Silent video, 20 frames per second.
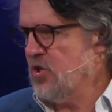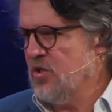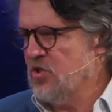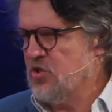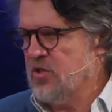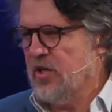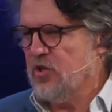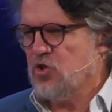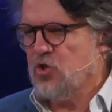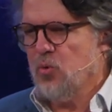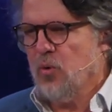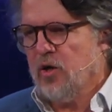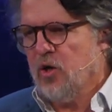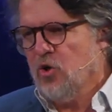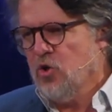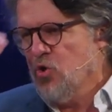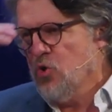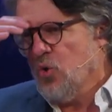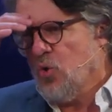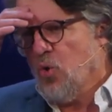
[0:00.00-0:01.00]
sets you on a
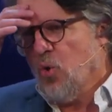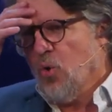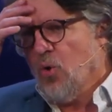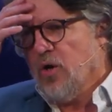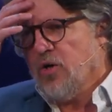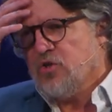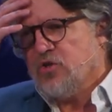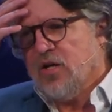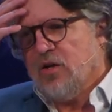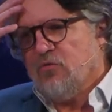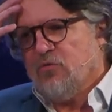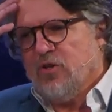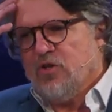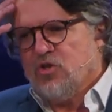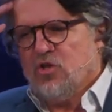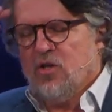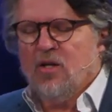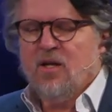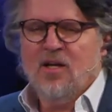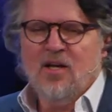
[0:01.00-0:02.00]
new course. That
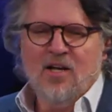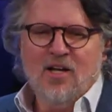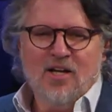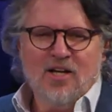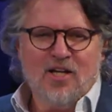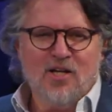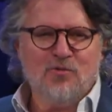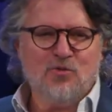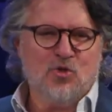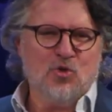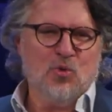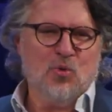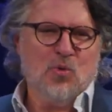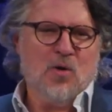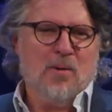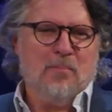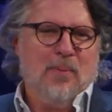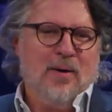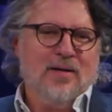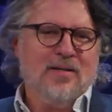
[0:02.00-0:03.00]
vision gives you
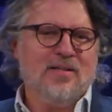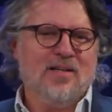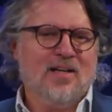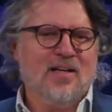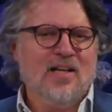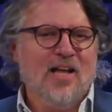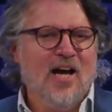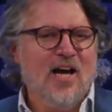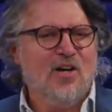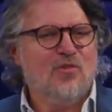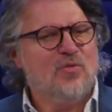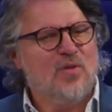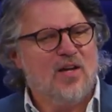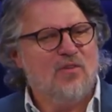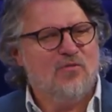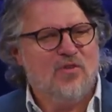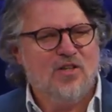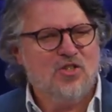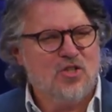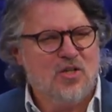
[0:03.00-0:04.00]
abundant life. That
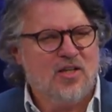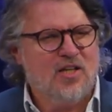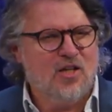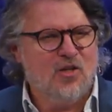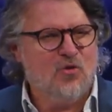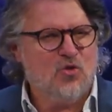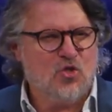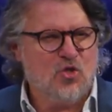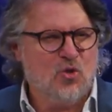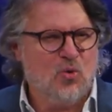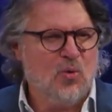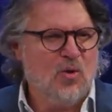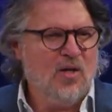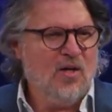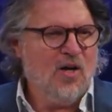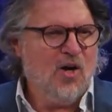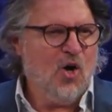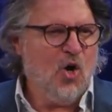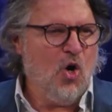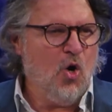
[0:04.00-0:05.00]
vision gives you
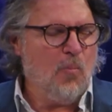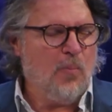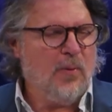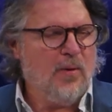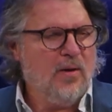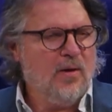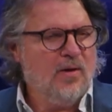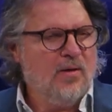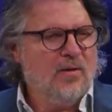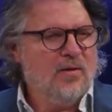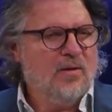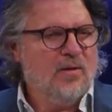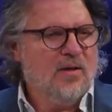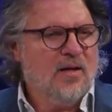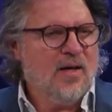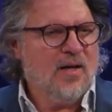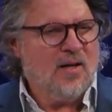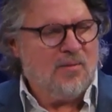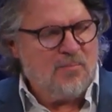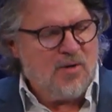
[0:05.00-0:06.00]
hope.
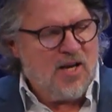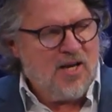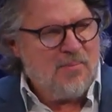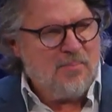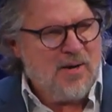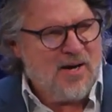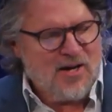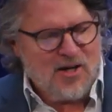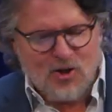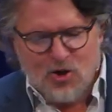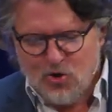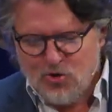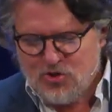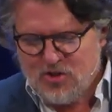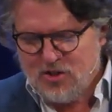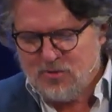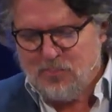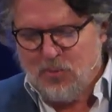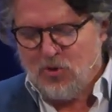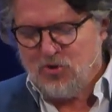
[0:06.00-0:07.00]
And, and may I close
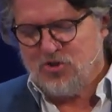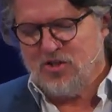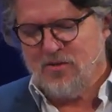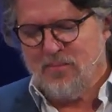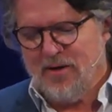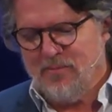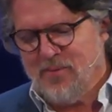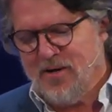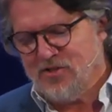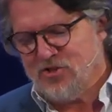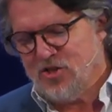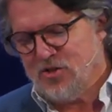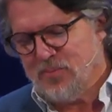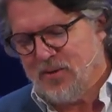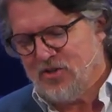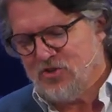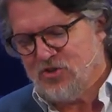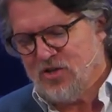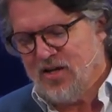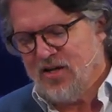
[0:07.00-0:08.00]
this portion of my message
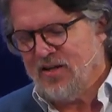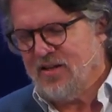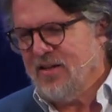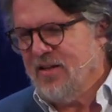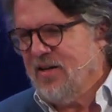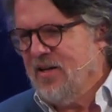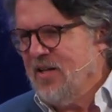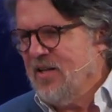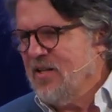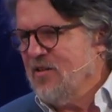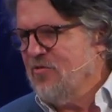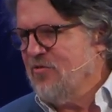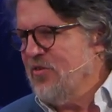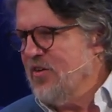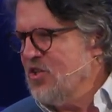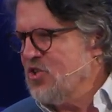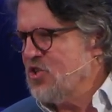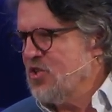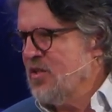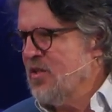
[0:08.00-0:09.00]
by saying the
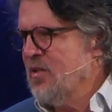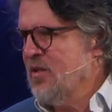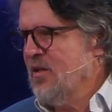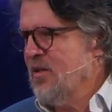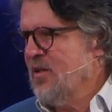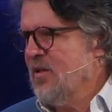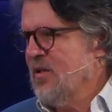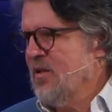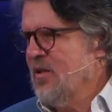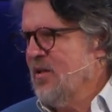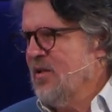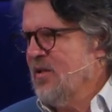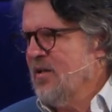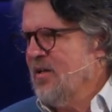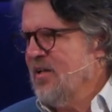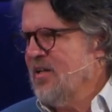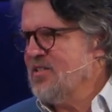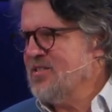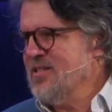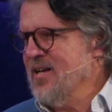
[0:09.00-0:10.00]
vision
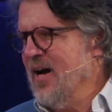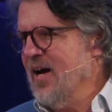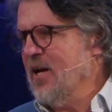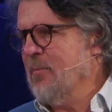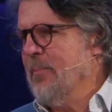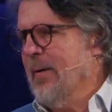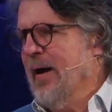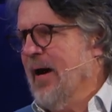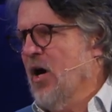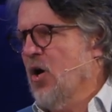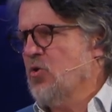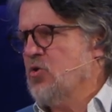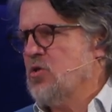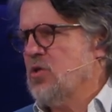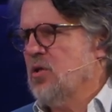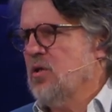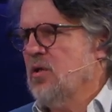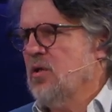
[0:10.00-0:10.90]
is not about